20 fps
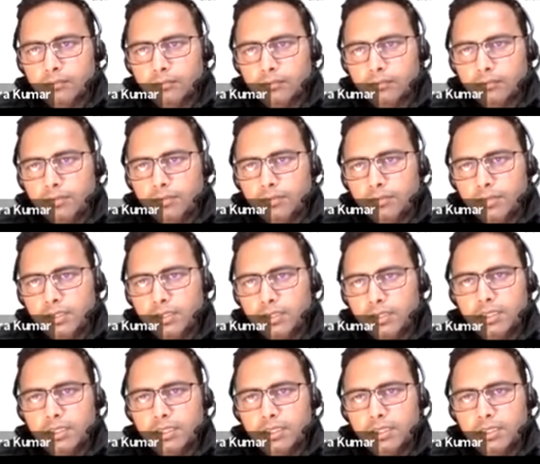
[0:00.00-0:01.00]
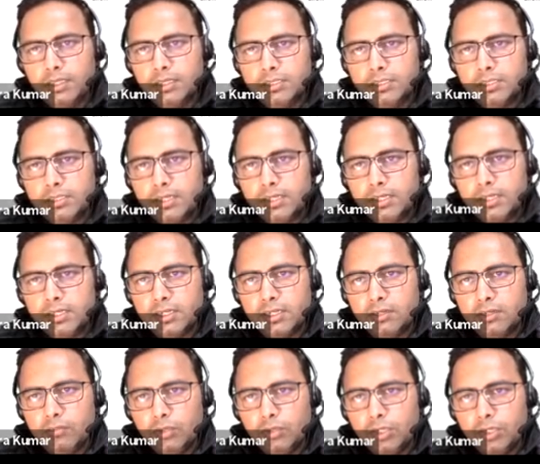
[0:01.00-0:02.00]
but in this pentagon, what
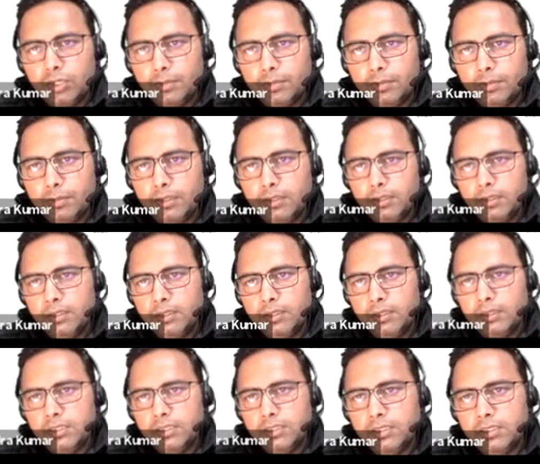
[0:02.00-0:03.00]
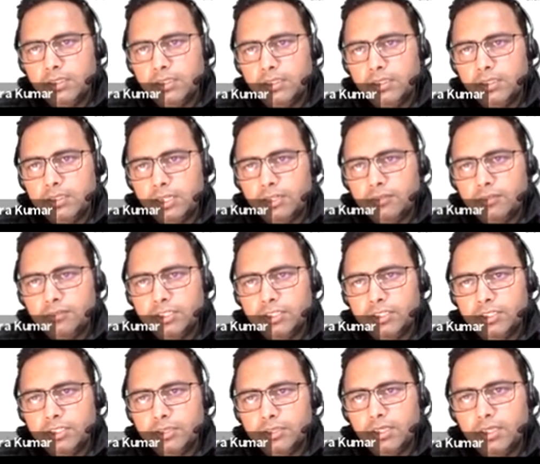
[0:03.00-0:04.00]
happened? This kind of shape,
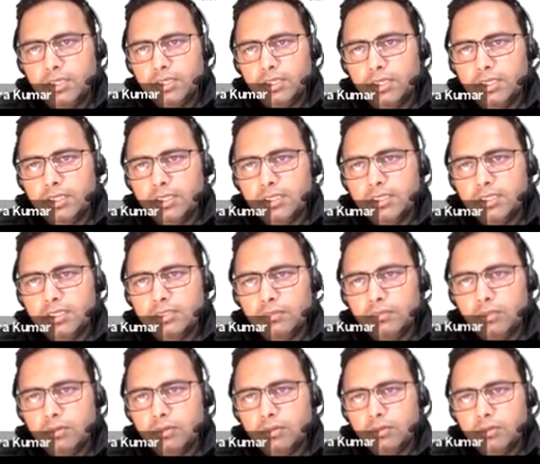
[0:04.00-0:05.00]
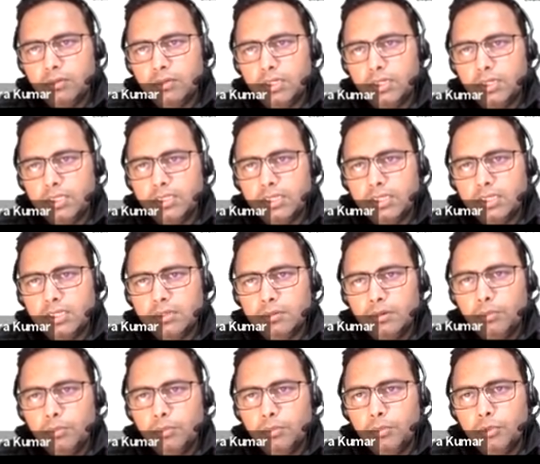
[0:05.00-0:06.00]
okay, this is what called as like
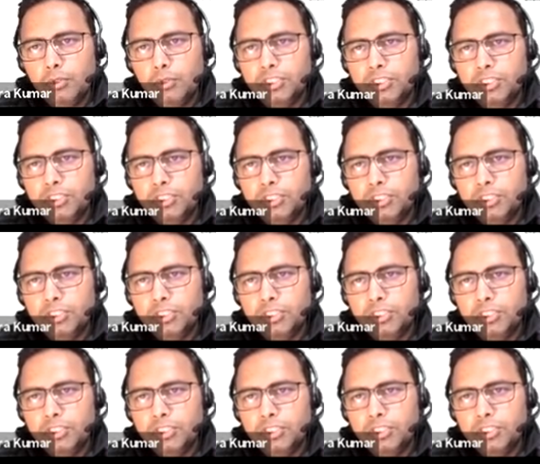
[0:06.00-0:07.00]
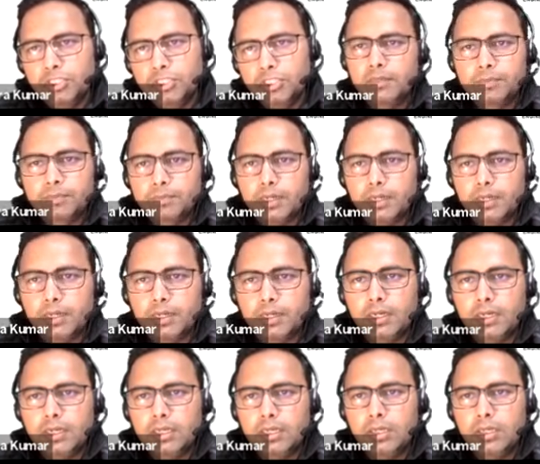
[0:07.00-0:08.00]
boat shape, we can say, right?
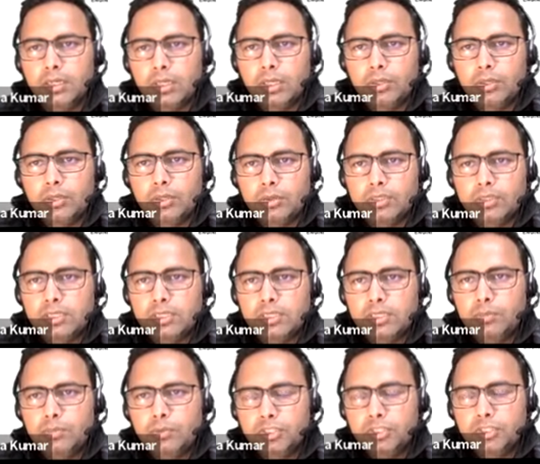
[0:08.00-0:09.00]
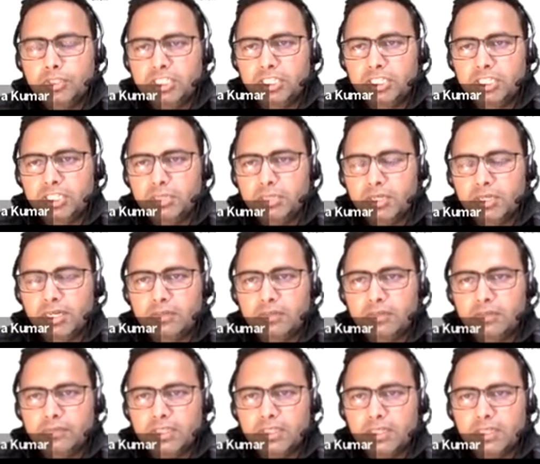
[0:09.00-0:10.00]
You can see boat shape kind of
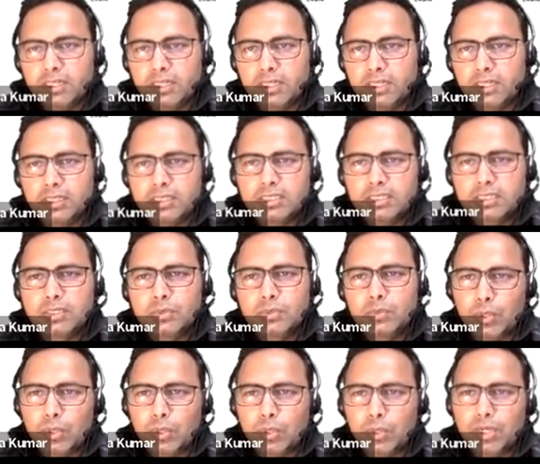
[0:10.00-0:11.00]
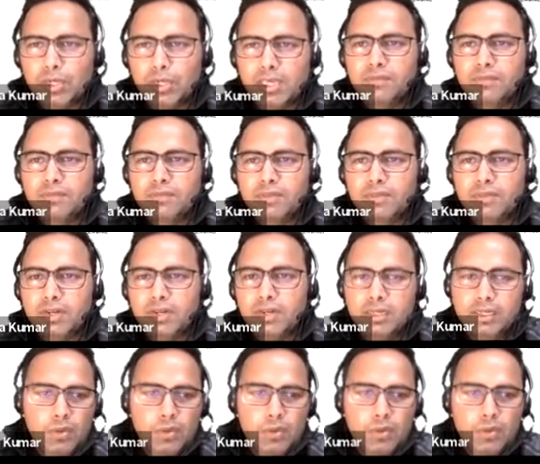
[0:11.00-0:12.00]
thing, right? This is what concave, right?
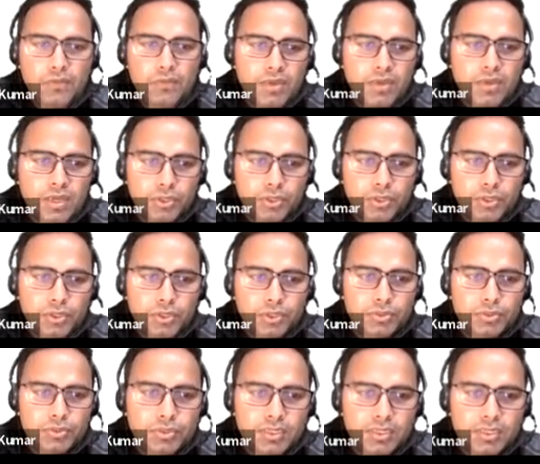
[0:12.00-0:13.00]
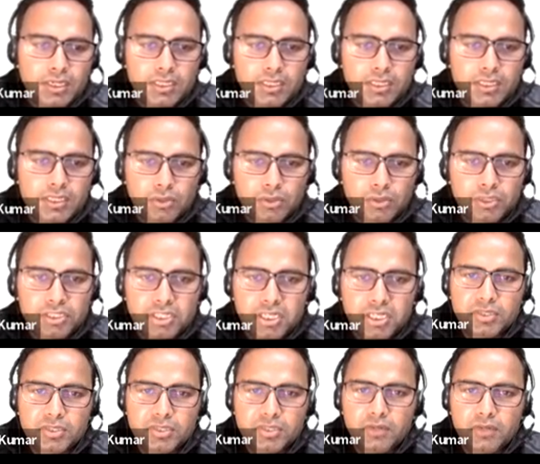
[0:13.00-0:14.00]
We are going to study these all shapes are
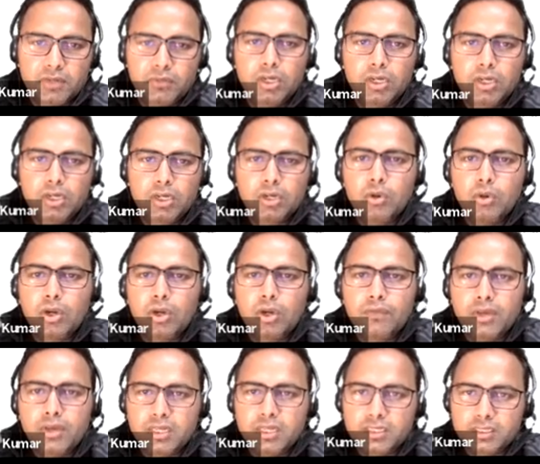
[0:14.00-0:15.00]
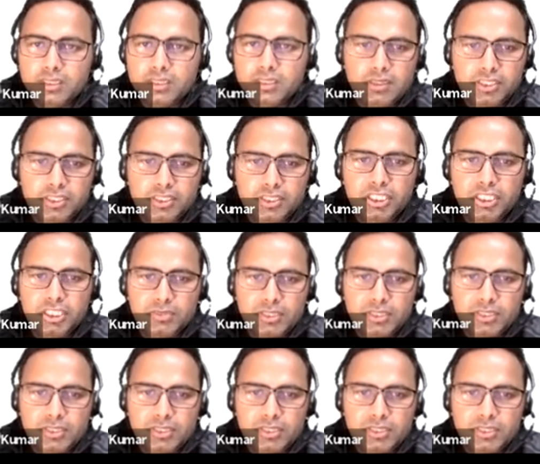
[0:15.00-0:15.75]
what? Convex shapes,